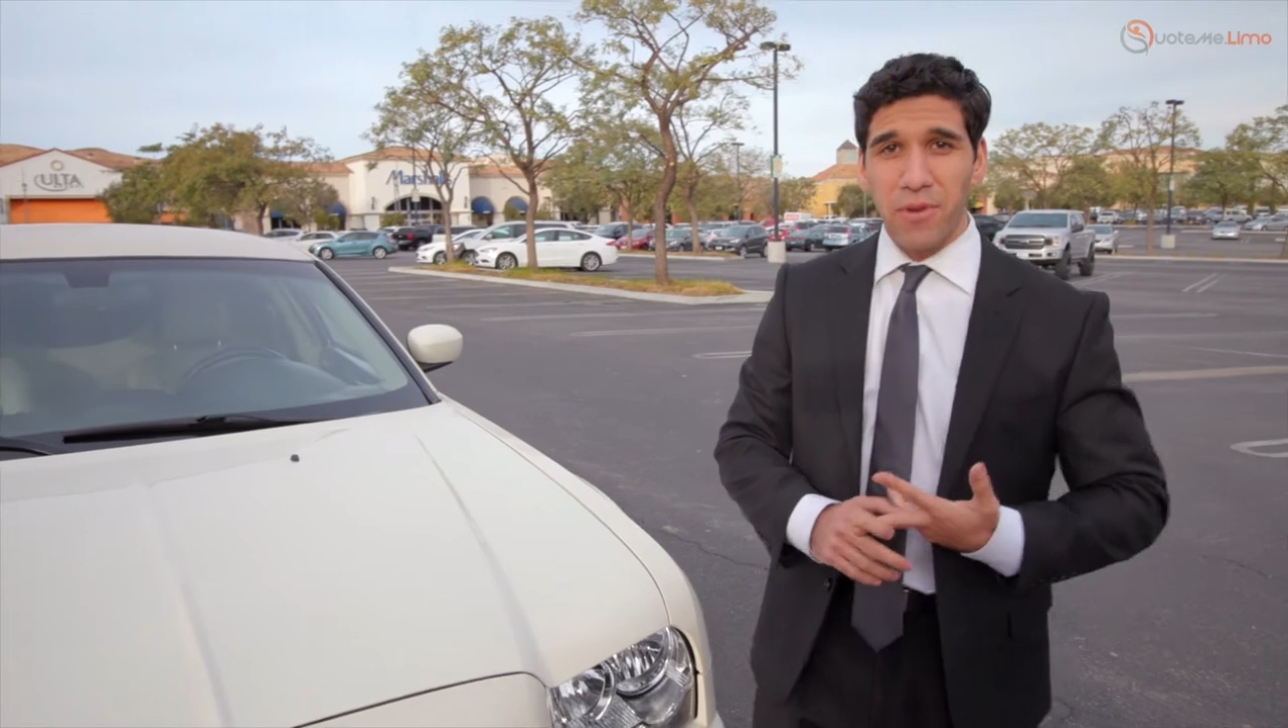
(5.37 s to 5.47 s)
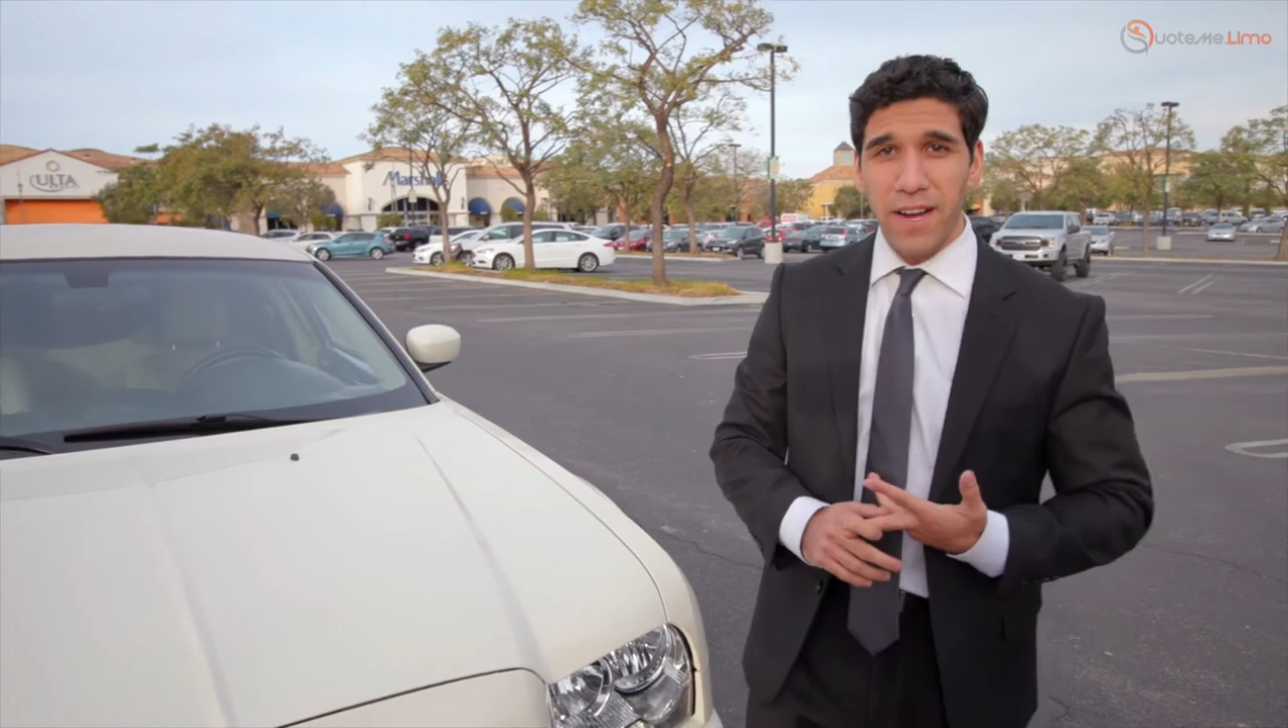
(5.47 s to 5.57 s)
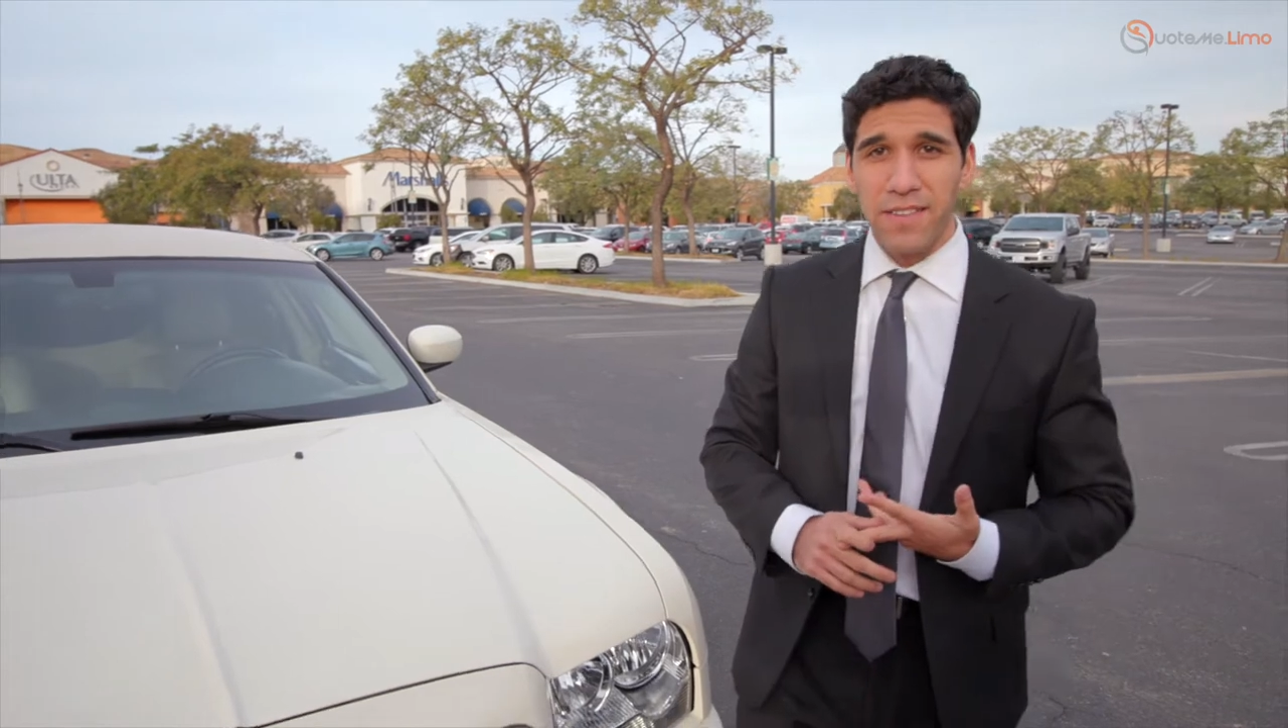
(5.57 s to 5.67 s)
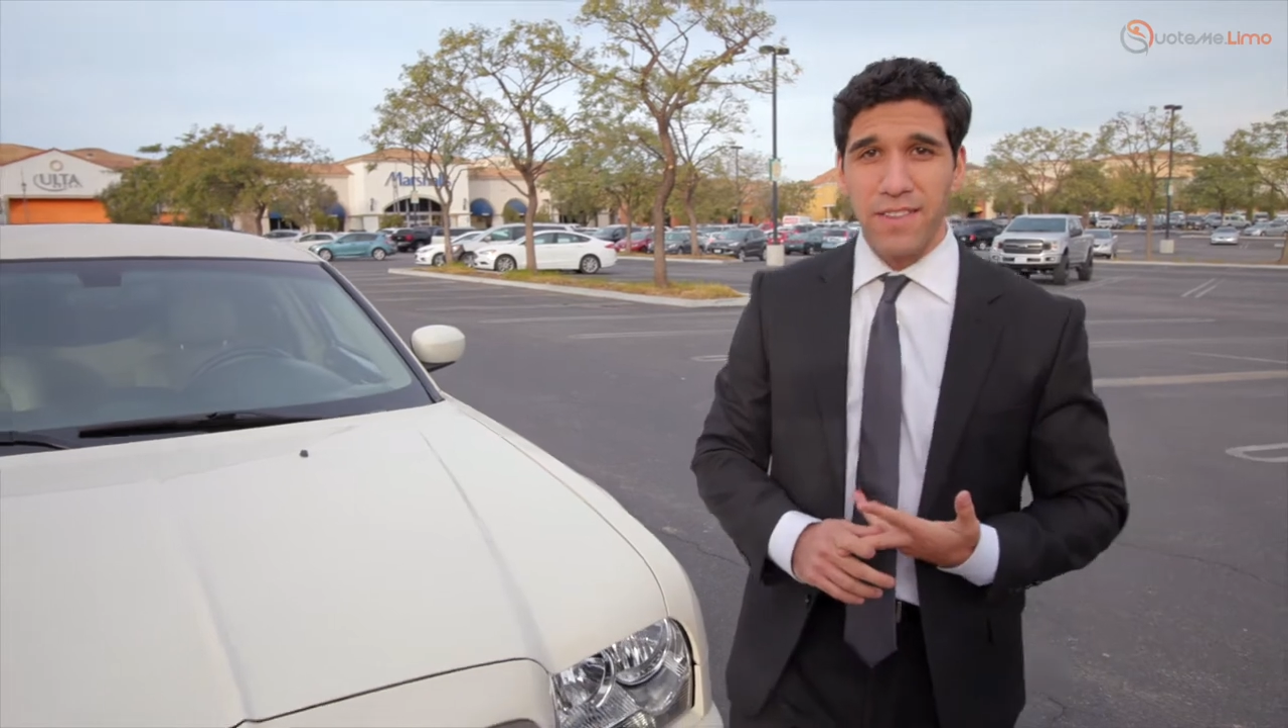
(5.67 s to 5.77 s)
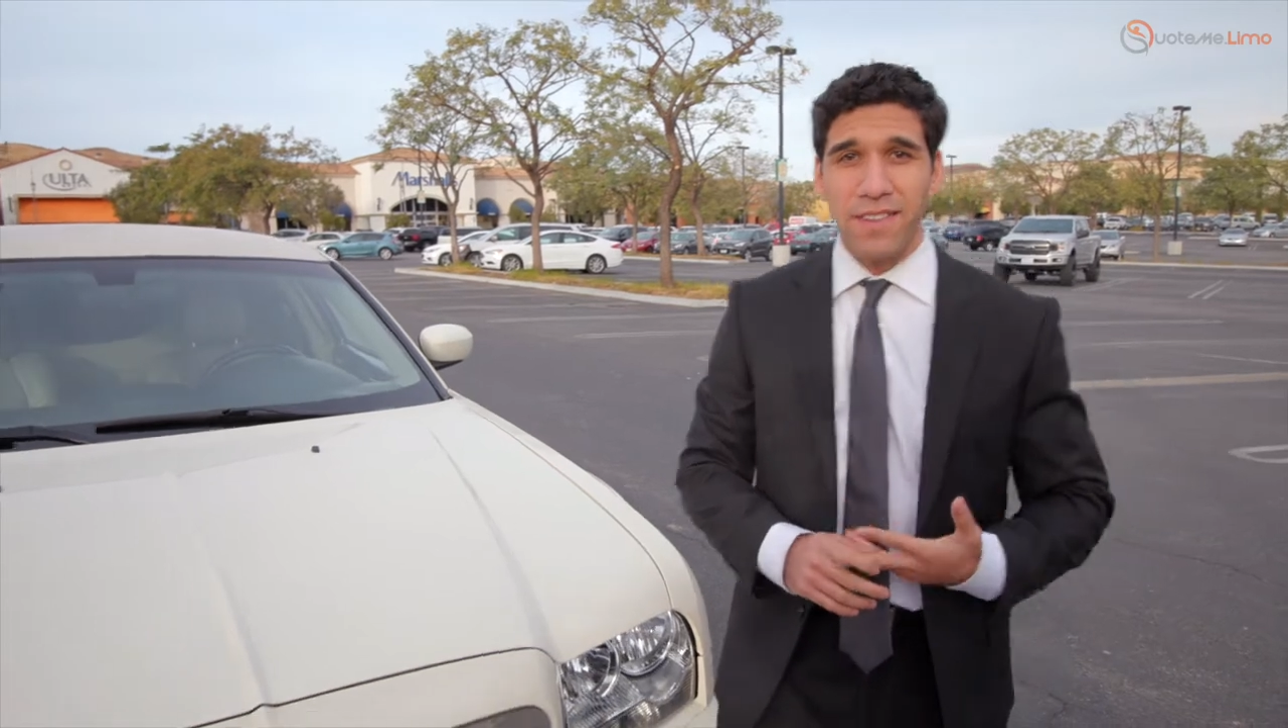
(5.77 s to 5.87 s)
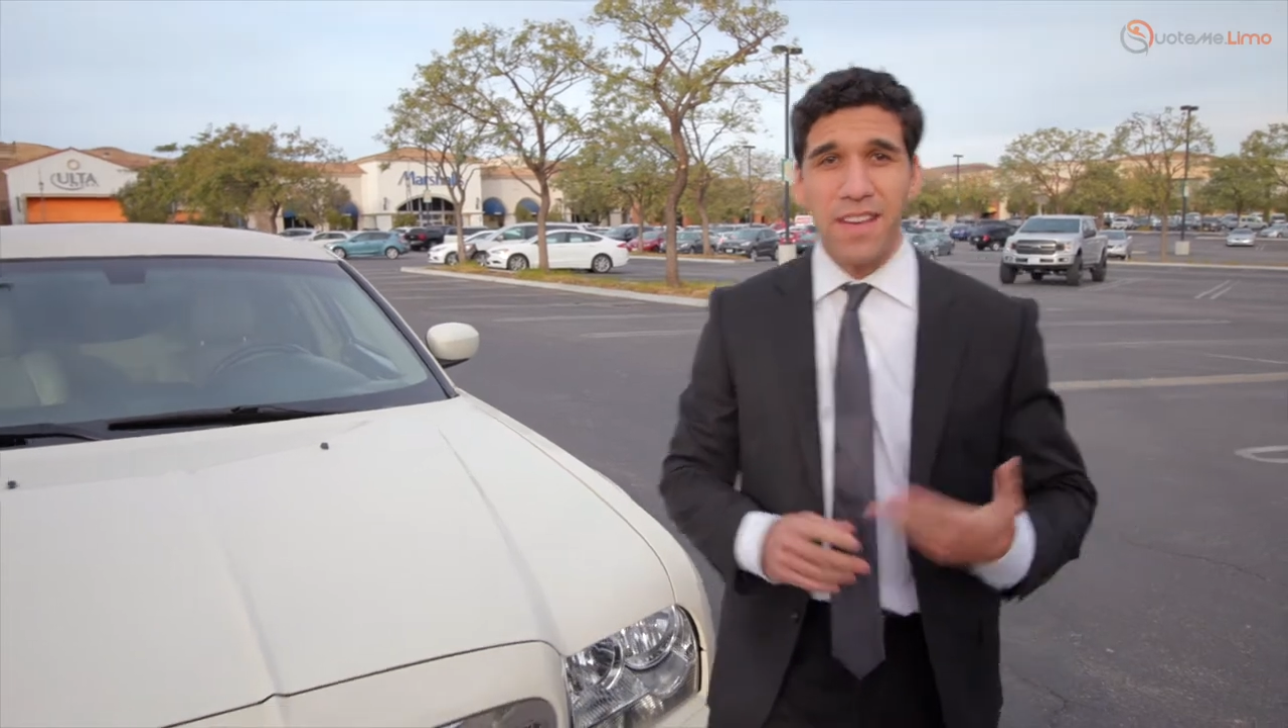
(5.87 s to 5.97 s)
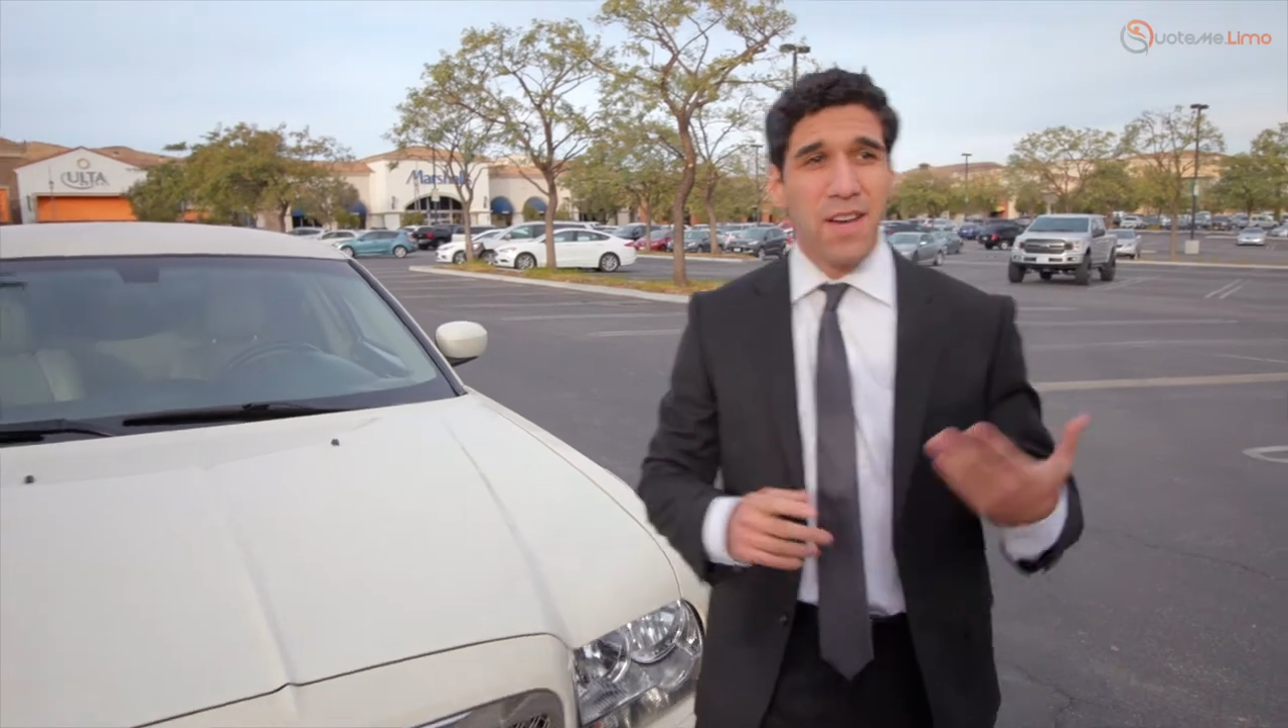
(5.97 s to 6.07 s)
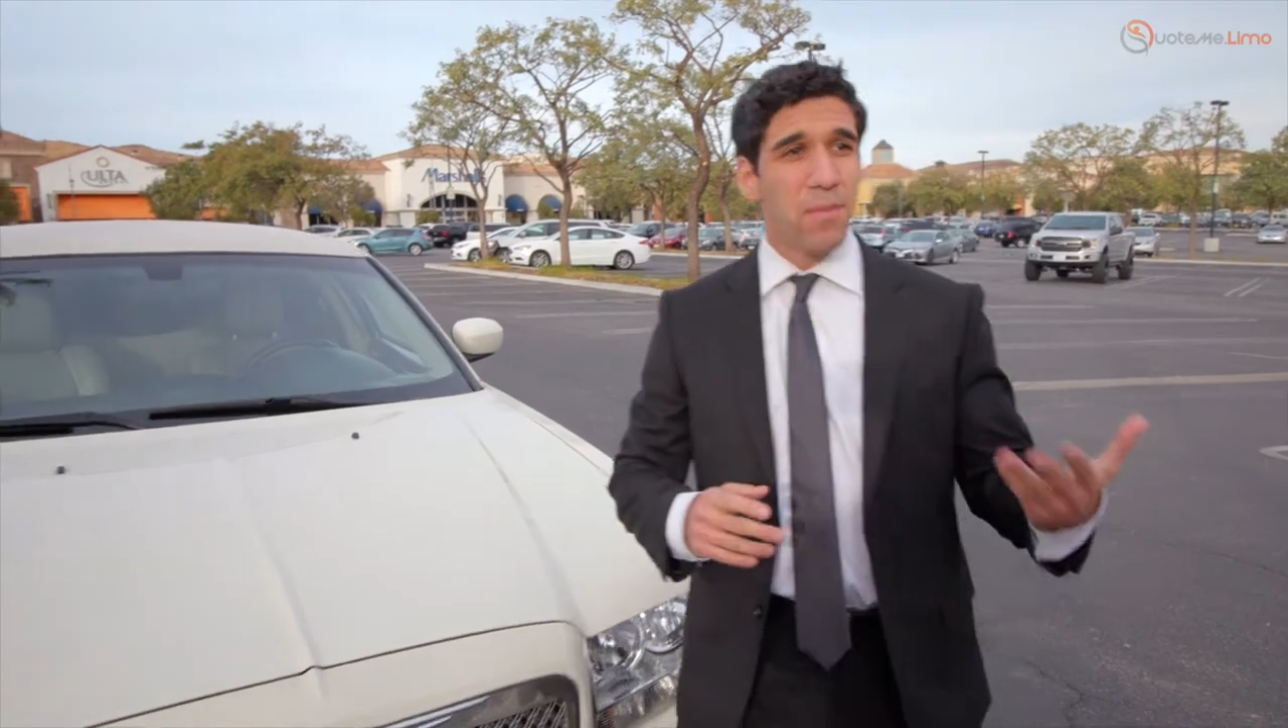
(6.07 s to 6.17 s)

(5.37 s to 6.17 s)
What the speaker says: prices,